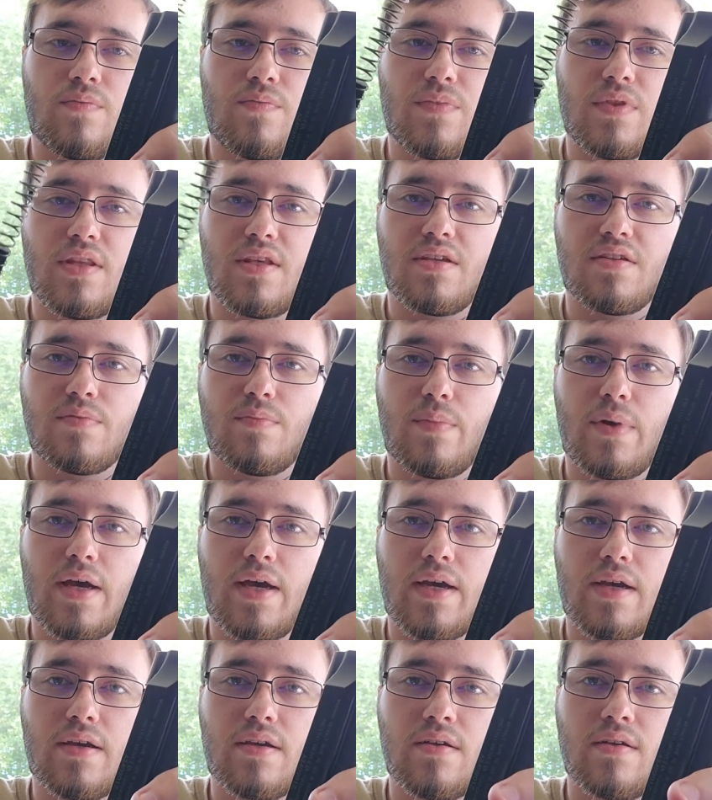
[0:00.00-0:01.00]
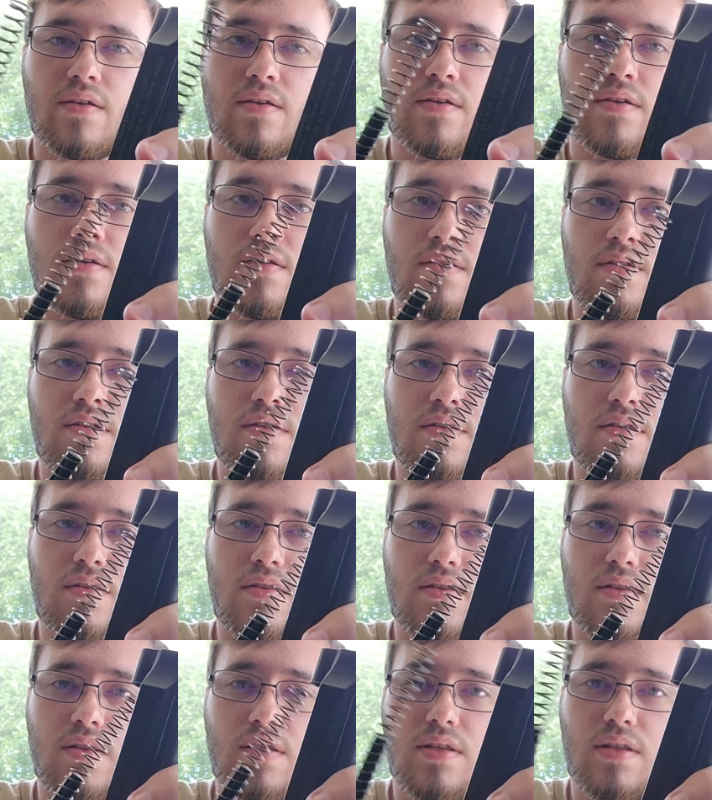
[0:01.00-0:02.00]
this back.
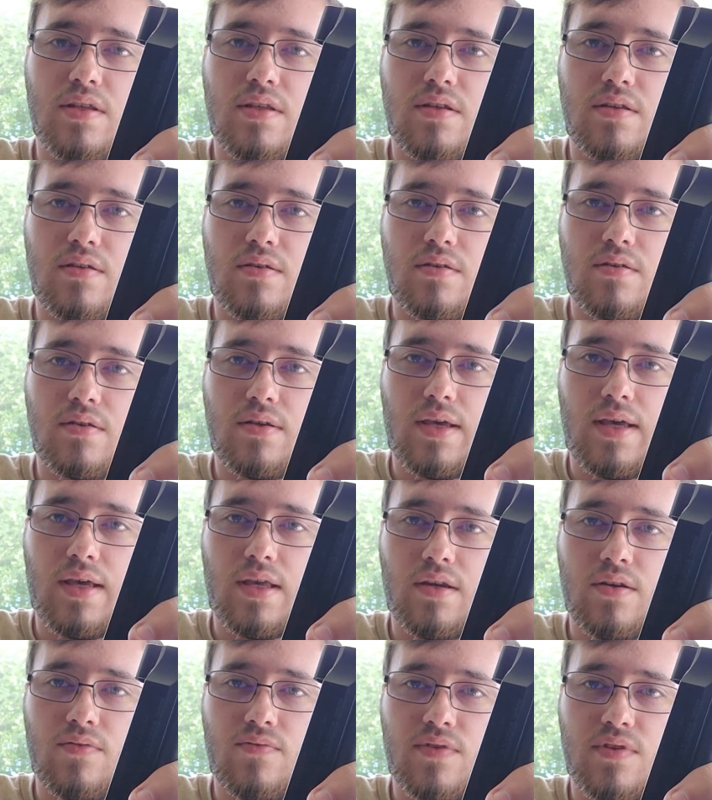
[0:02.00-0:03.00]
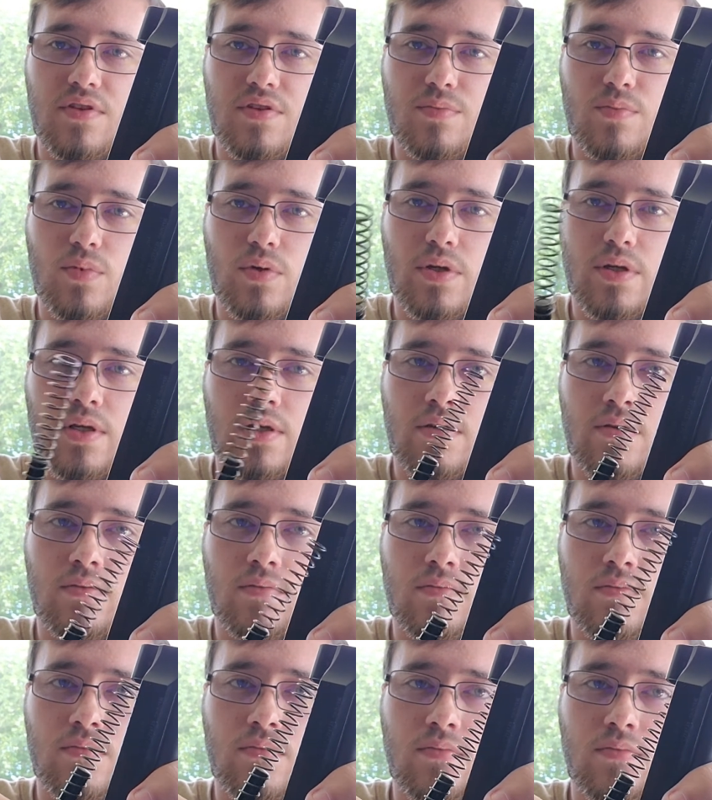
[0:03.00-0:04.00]
The end of the spring
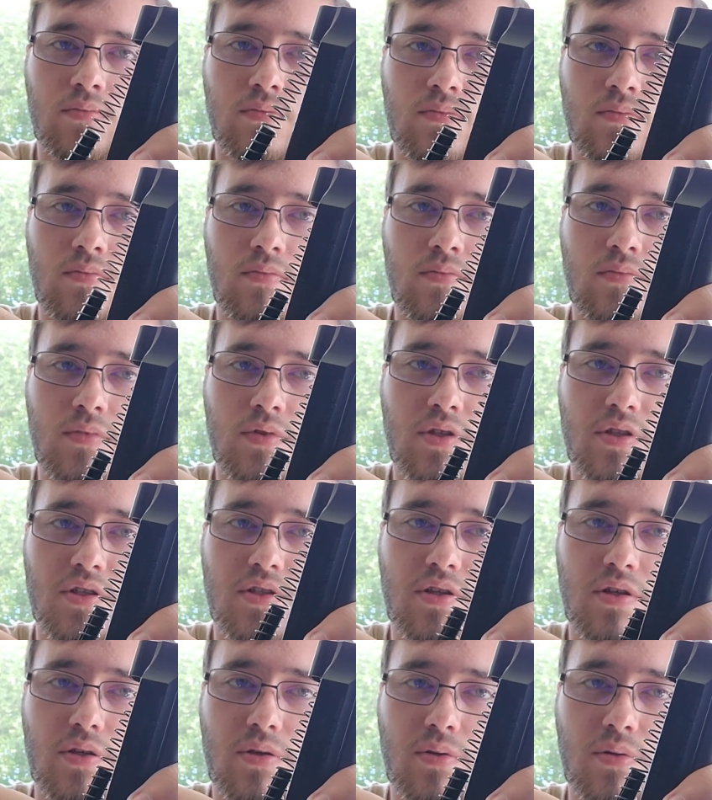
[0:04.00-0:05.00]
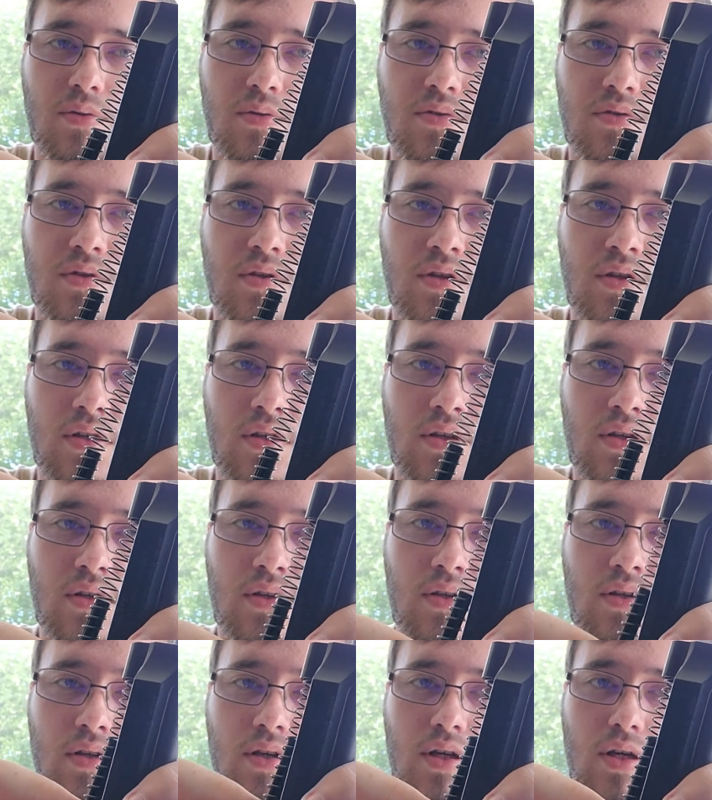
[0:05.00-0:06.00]
just goes
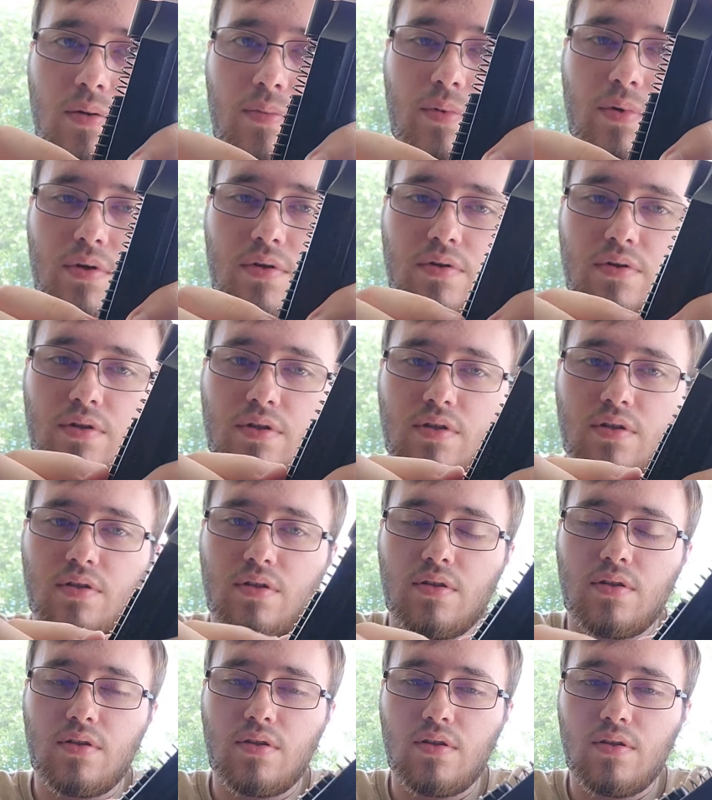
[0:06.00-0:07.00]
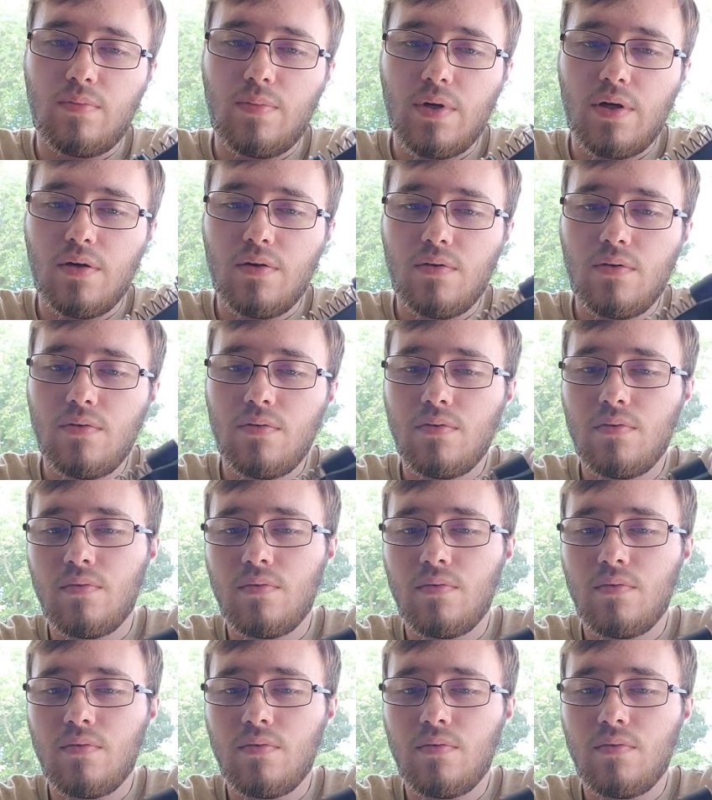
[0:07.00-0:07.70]
up underneath the barrel.